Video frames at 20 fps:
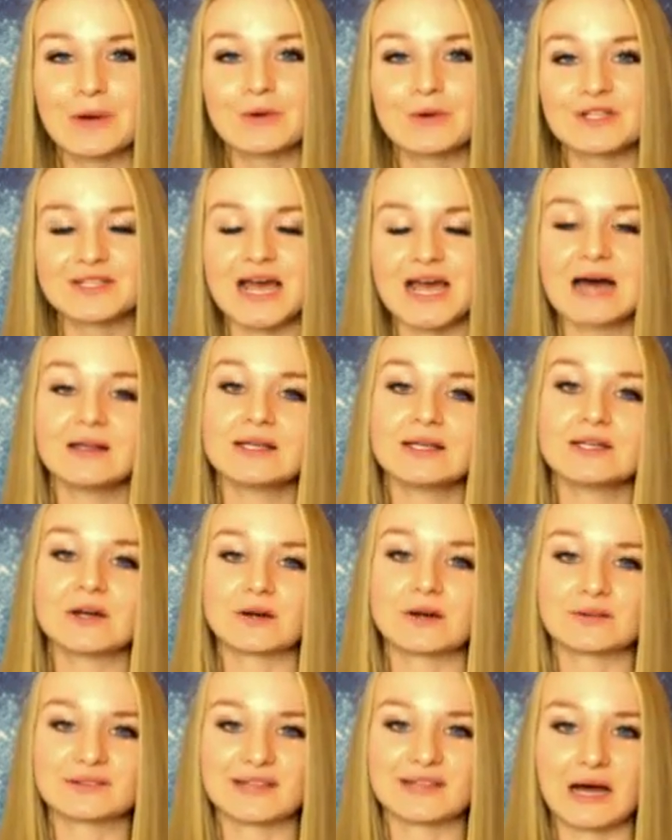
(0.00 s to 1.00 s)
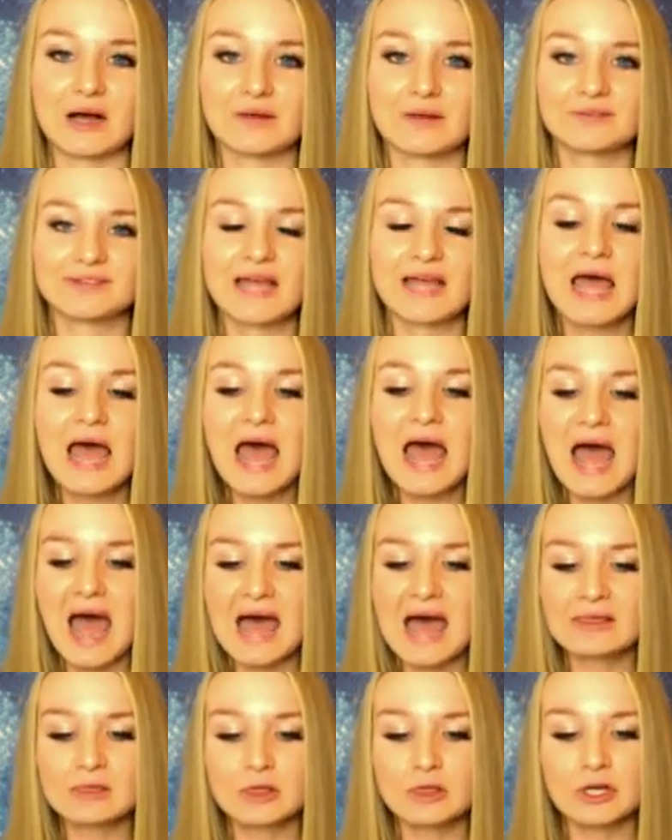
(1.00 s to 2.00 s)
we're telling ourselves?
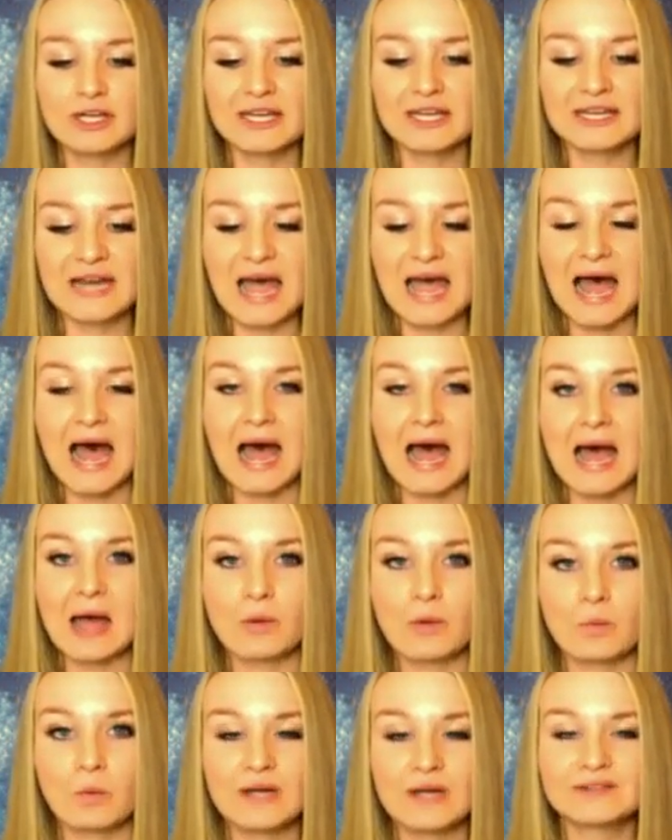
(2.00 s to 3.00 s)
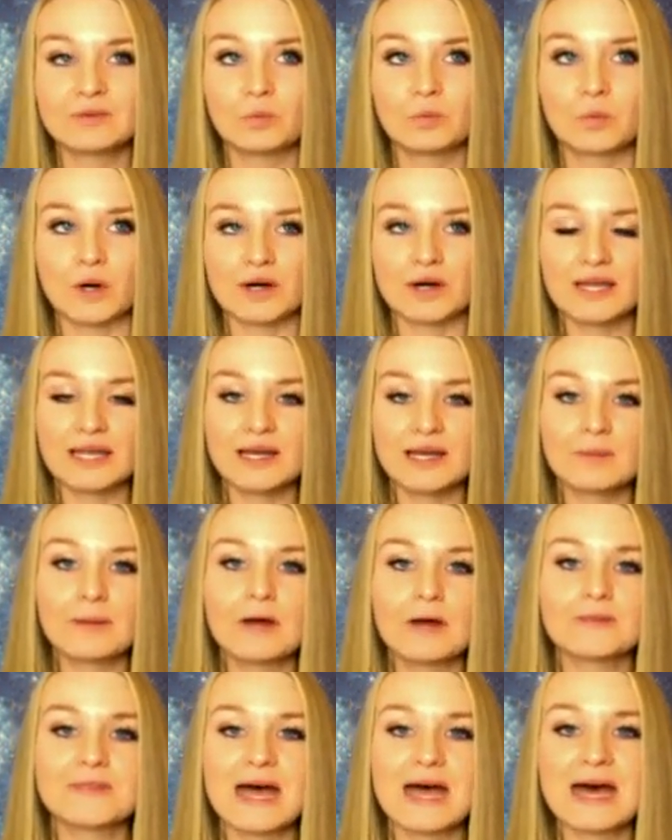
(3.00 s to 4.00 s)
And looking at what's working
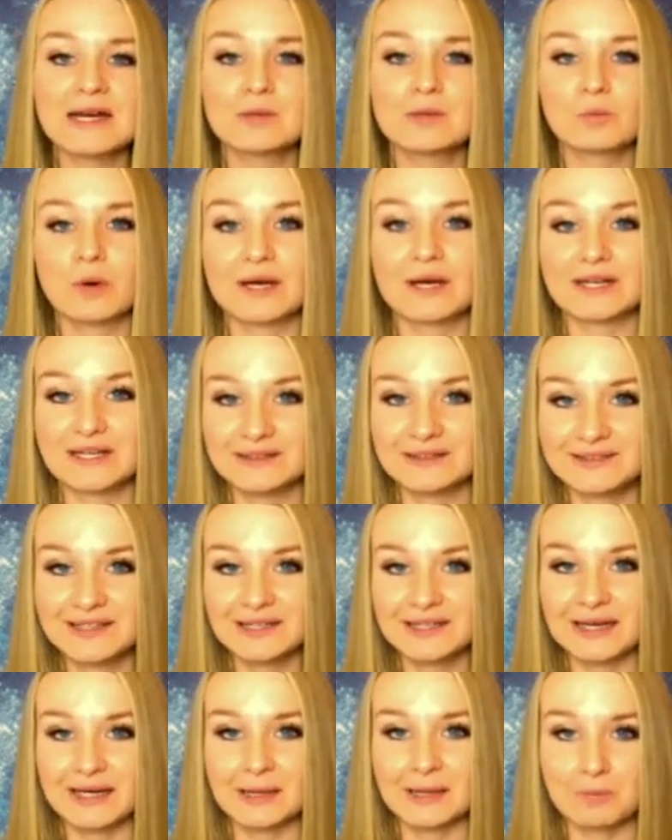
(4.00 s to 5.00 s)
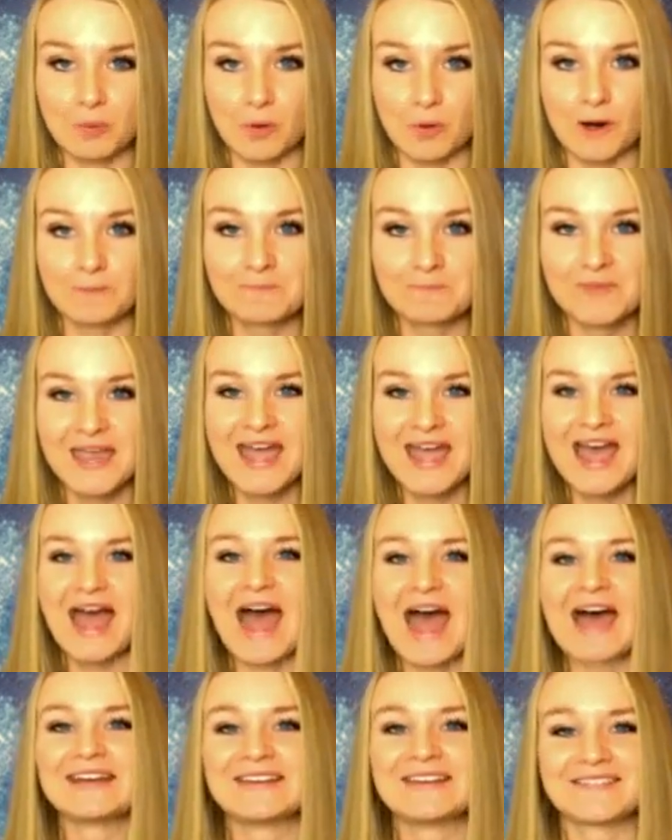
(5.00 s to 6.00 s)
about that and what isn't anymore.
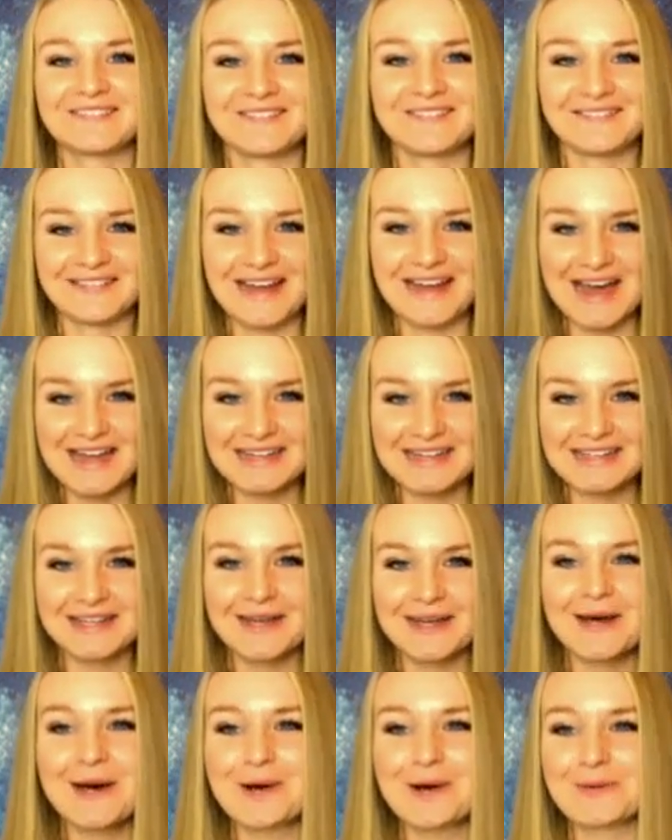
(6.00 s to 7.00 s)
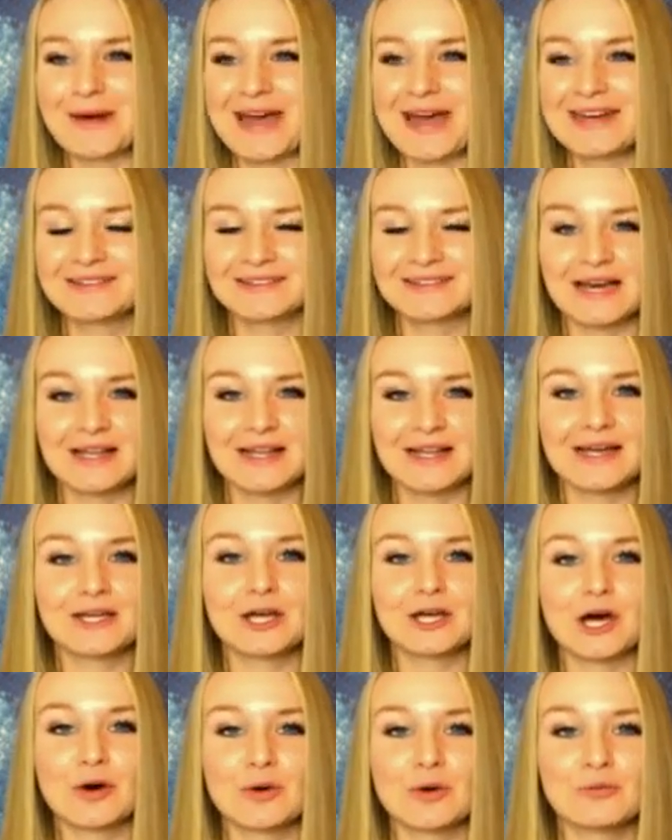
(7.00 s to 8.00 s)
And letting go, right? As I let
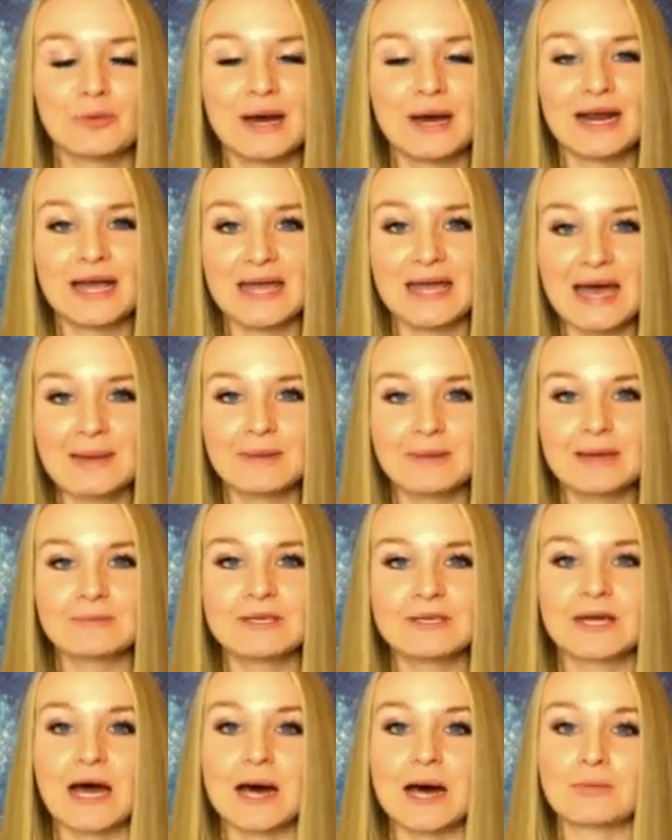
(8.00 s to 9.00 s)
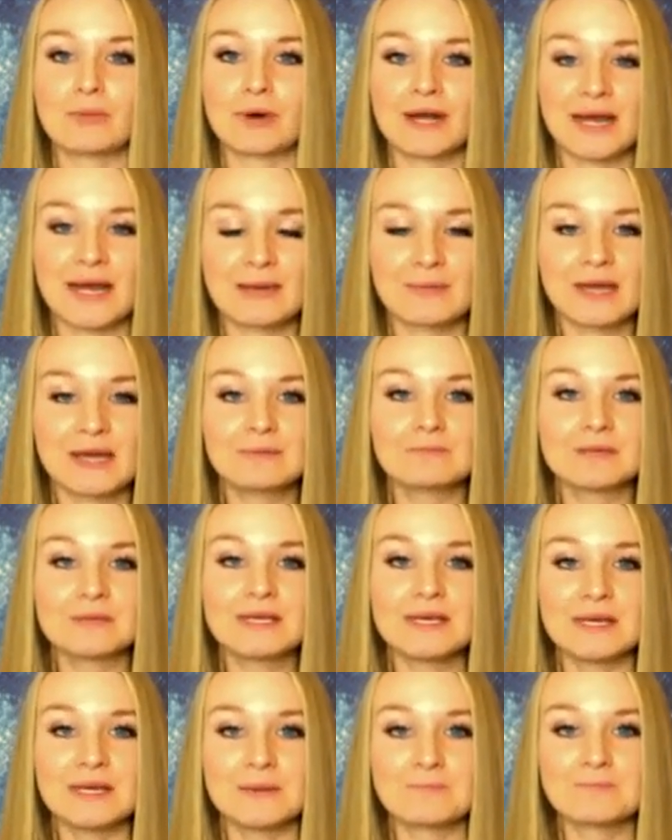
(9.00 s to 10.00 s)
go of what I am, I become what I might
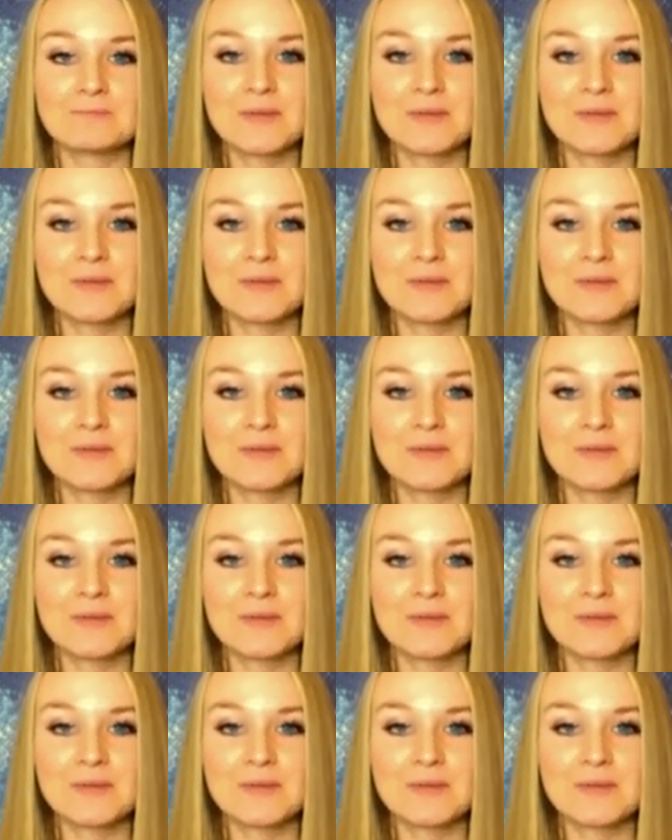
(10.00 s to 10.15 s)
be.